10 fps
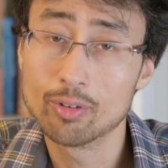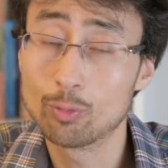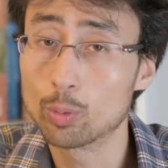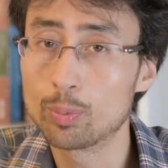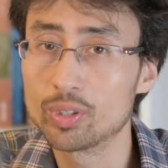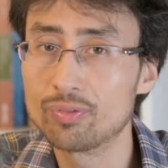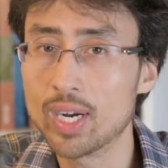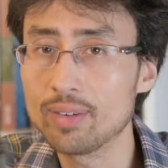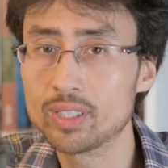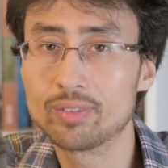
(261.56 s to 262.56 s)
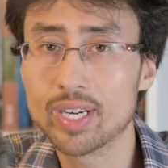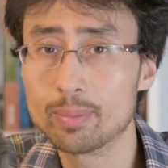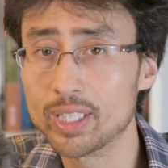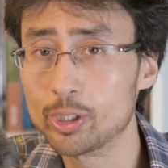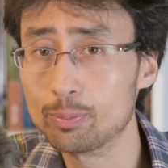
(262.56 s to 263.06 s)
4.5 and divide it
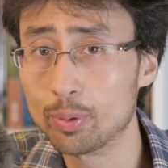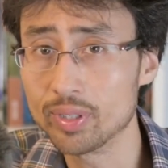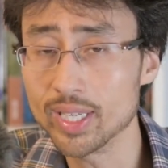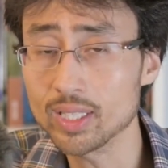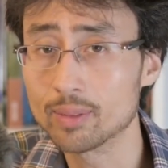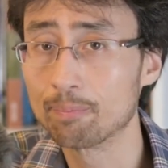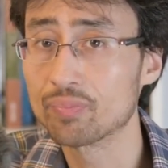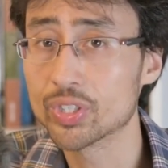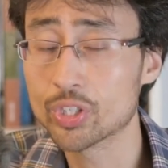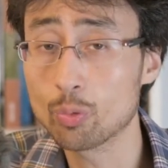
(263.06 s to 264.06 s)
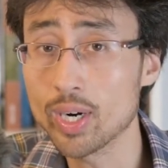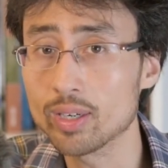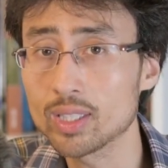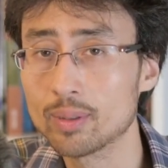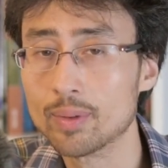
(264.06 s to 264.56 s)
by 2.8, square
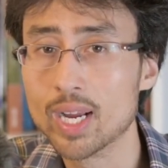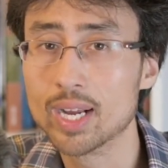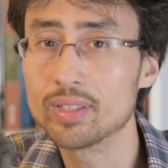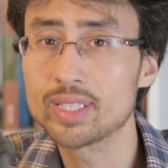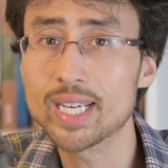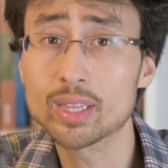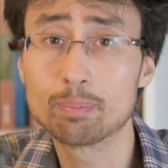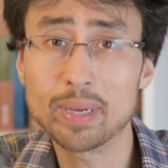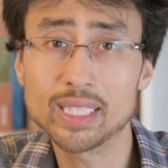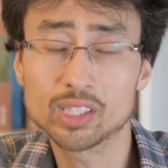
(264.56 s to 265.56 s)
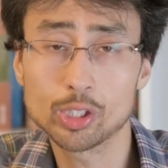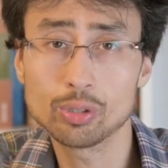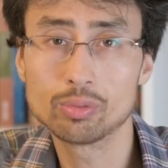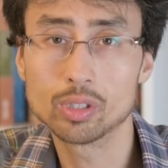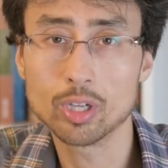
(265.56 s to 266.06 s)
it, and then take the base
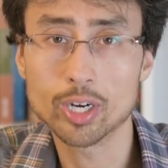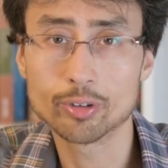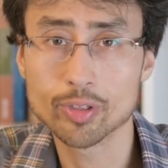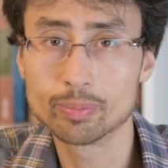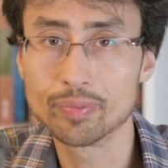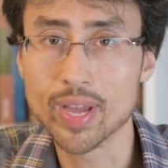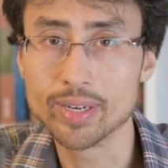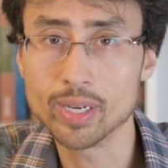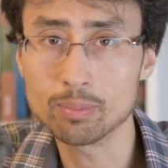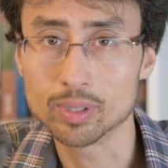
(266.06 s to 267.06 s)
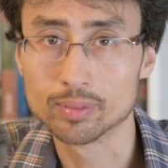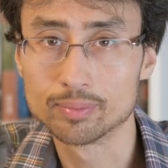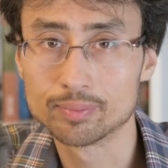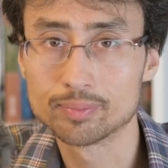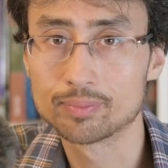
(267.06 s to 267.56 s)
2 logarithm of that number.
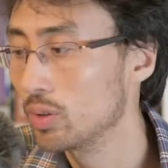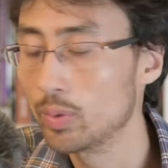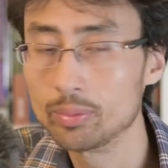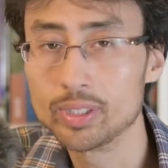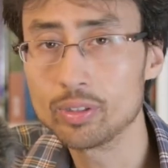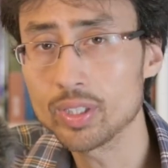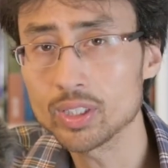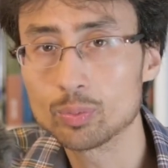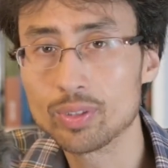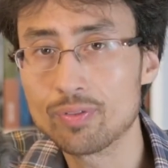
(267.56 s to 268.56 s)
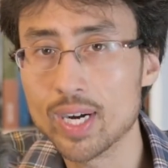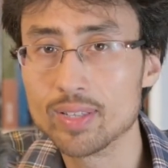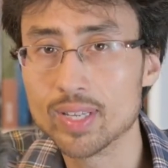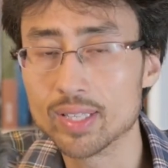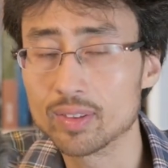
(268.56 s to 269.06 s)
When we do this, we
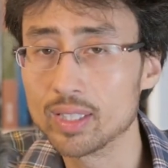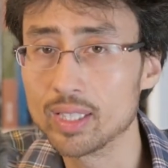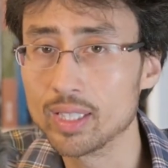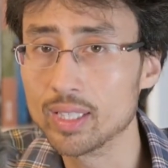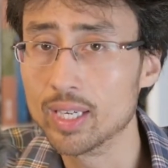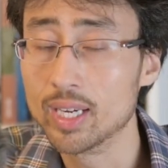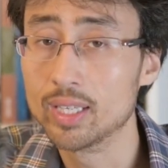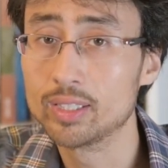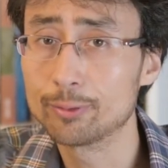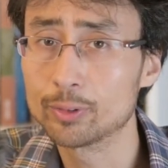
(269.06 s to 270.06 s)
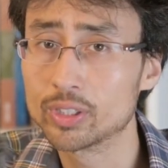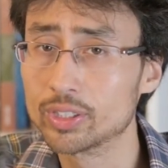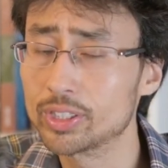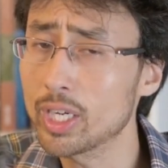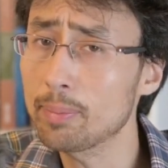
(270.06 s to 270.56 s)
find that the difference in
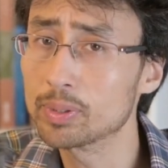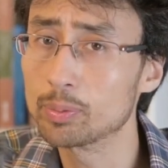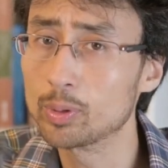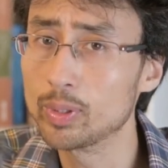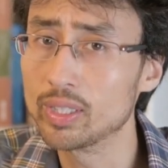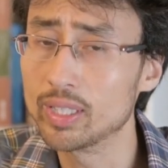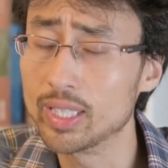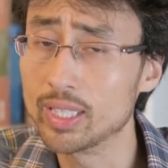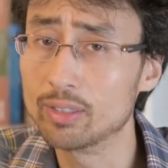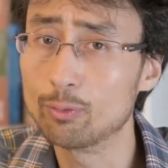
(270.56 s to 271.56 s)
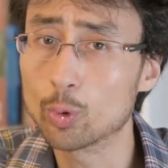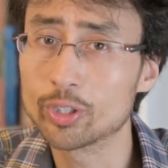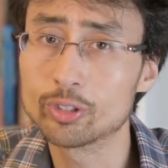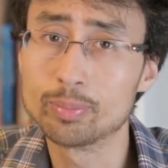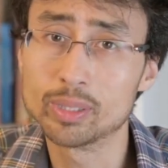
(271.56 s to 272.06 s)
stops between the
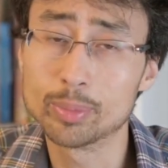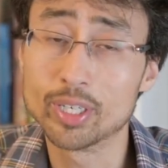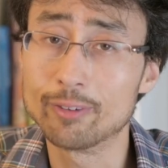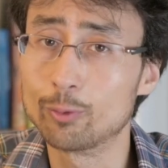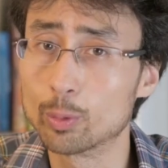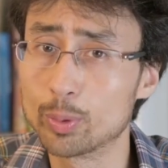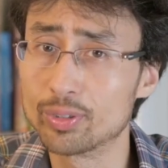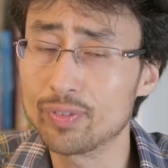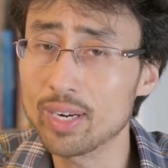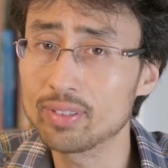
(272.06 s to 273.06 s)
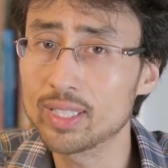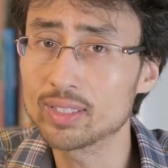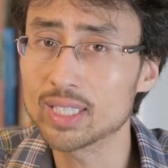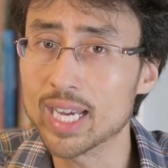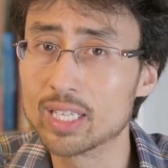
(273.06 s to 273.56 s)
400mm f4.5
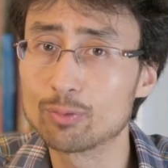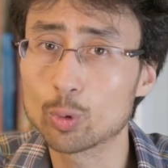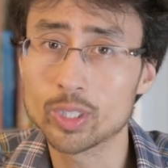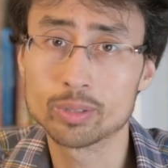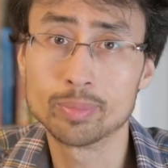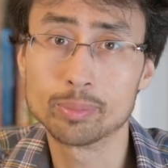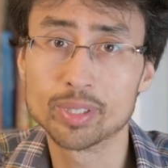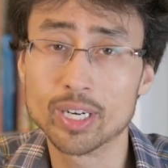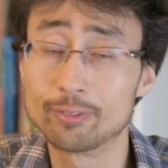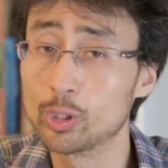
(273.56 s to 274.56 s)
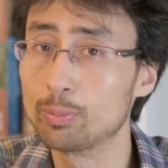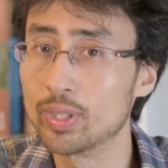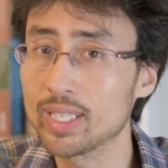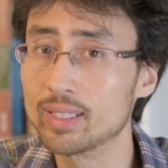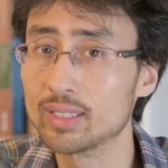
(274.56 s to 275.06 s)
lens and 400mm
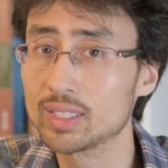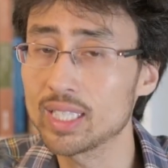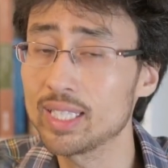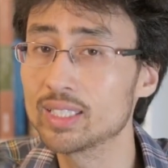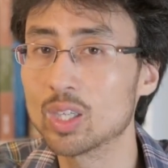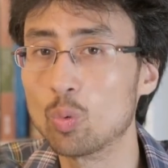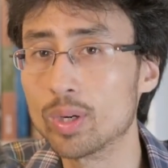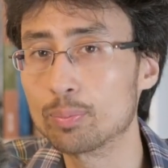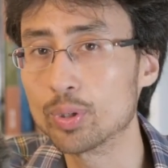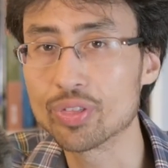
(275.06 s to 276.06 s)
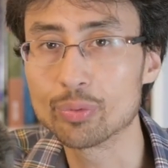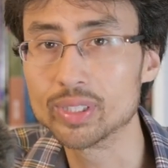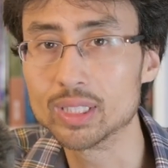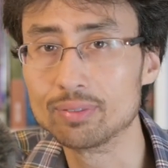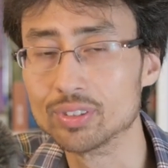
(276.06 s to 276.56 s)
f2.8 lens is
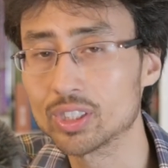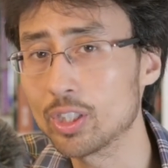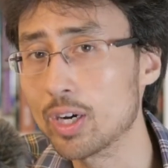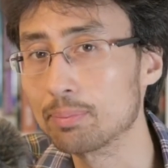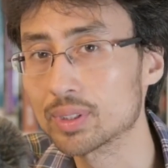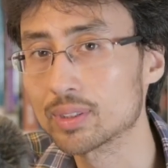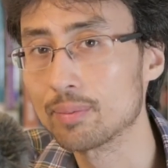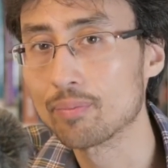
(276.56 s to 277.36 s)
1.37 stops.